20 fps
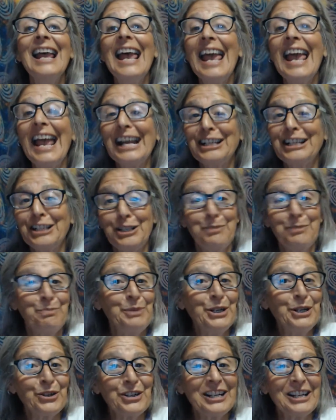
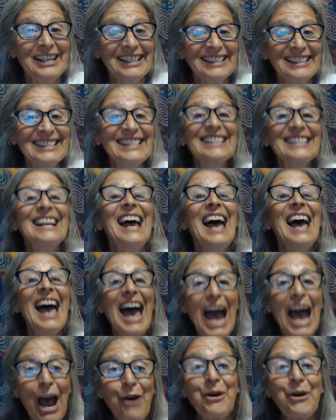experience
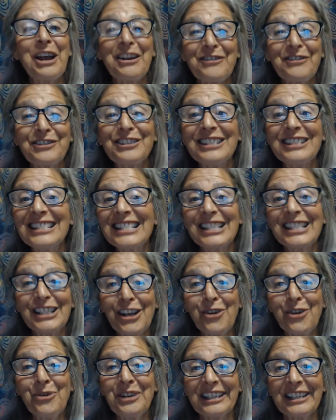however it's
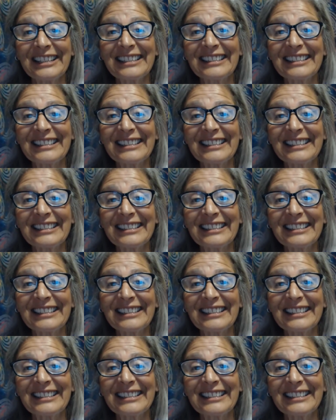going.